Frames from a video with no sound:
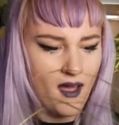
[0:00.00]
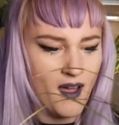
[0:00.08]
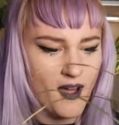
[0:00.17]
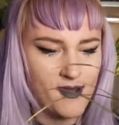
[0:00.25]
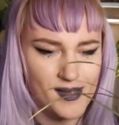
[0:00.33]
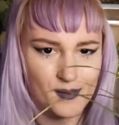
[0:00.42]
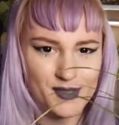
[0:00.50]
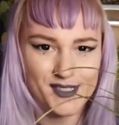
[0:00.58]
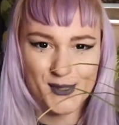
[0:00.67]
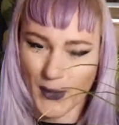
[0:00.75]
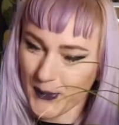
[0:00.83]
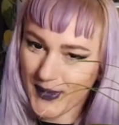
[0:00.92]
I am
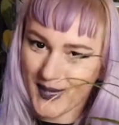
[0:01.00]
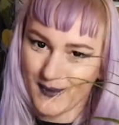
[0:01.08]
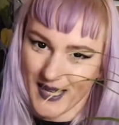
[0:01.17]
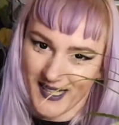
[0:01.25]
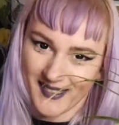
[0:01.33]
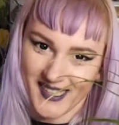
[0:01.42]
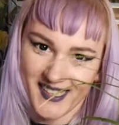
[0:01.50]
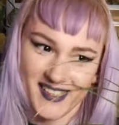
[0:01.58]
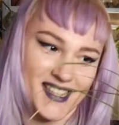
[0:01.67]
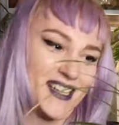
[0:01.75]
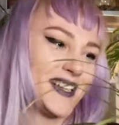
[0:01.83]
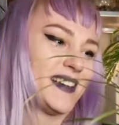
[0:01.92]
stoked about it.
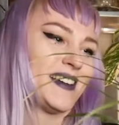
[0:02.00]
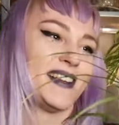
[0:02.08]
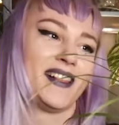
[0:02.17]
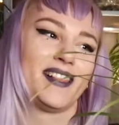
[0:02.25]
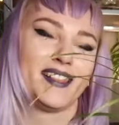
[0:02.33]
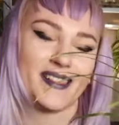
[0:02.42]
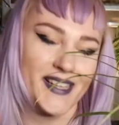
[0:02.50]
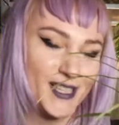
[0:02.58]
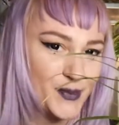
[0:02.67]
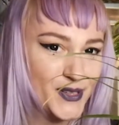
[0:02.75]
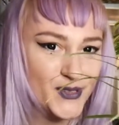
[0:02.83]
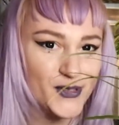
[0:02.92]
Let
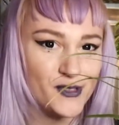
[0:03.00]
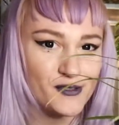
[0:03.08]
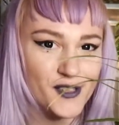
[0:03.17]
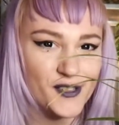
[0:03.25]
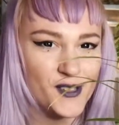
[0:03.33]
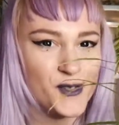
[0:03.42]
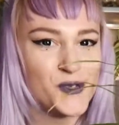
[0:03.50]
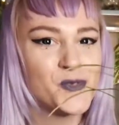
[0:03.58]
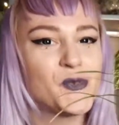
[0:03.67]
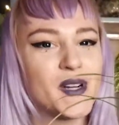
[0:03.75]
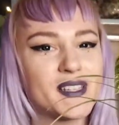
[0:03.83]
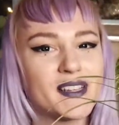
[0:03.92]
me know if you know
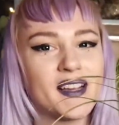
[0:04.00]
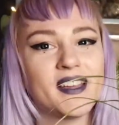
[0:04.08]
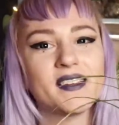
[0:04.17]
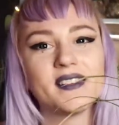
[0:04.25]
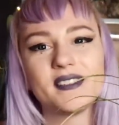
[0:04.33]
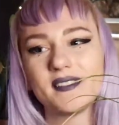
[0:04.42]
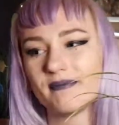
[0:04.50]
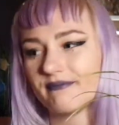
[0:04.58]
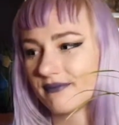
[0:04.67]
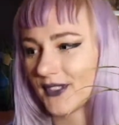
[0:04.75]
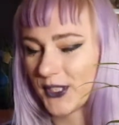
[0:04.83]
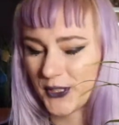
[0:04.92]
what kind of
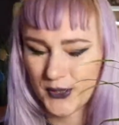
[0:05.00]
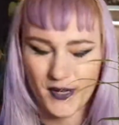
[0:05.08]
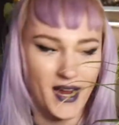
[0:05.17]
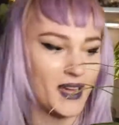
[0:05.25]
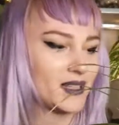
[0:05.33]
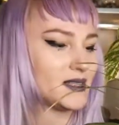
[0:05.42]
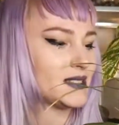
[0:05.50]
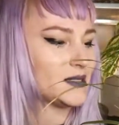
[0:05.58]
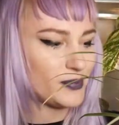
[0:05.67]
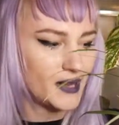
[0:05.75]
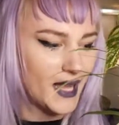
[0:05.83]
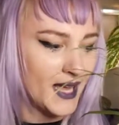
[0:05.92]
grass,
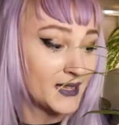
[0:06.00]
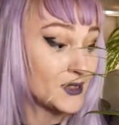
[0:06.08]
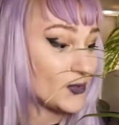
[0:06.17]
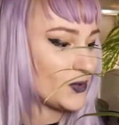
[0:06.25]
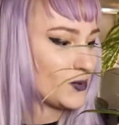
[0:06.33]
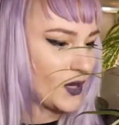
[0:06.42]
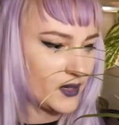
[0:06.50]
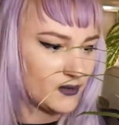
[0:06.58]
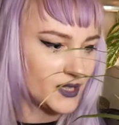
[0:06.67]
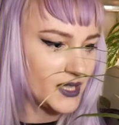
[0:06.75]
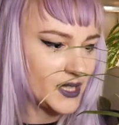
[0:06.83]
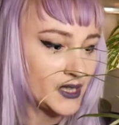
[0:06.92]
plant, or whatever
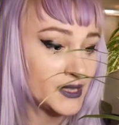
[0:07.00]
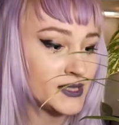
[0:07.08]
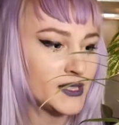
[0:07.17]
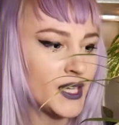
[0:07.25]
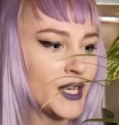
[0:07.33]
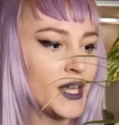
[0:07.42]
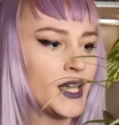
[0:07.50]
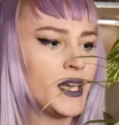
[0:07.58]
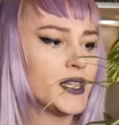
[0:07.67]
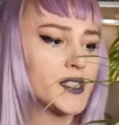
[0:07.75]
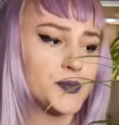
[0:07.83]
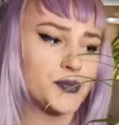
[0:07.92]
it is.
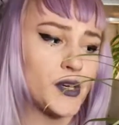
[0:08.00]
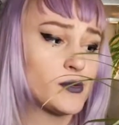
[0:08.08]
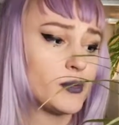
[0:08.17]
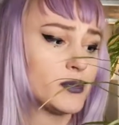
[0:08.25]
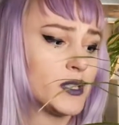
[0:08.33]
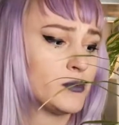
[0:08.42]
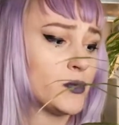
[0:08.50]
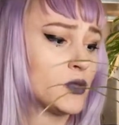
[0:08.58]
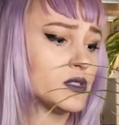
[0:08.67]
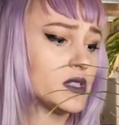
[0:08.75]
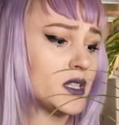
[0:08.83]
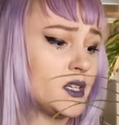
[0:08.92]
It's probably
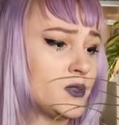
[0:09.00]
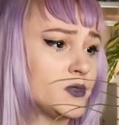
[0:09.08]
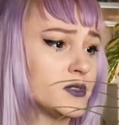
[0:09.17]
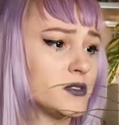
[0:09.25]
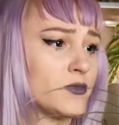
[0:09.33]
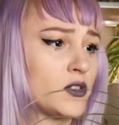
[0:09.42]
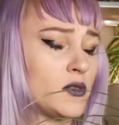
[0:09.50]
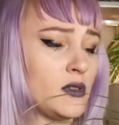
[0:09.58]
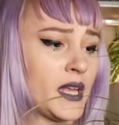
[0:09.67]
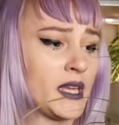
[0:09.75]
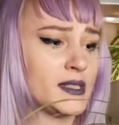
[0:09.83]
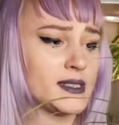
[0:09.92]
mostly used for
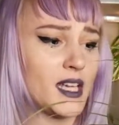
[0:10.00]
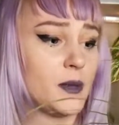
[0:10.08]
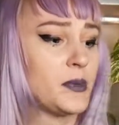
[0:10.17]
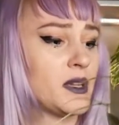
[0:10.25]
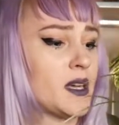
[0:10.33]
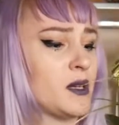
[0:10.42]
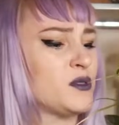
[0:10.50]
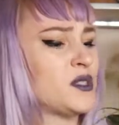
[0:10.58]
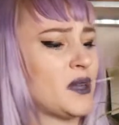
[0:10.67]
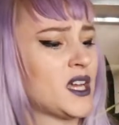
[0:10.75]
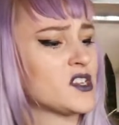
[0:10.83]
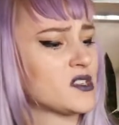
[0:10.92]
landscaping. I would
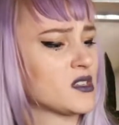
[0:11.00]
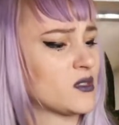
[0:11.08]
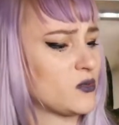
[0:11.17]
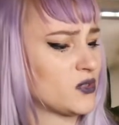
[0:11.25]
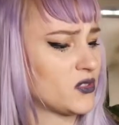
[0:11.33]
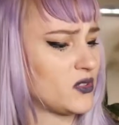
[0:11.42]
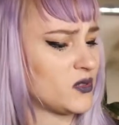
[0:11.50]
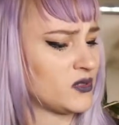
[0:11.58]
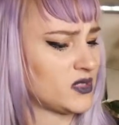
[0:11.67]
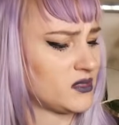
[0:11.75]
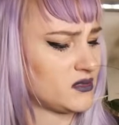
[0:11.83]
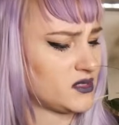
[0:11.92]
imagine it would grow
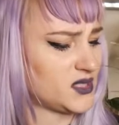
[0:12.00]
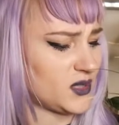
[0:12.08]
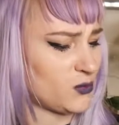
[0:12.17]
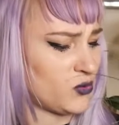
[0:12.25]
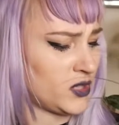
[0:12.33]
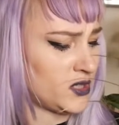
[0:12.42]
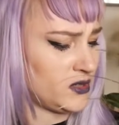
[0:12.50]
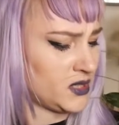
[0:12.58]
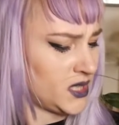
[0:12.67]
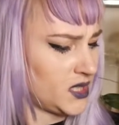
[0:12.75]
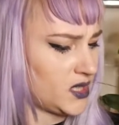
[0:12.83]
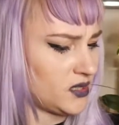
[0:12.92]
in somewhere
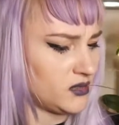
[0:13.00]
like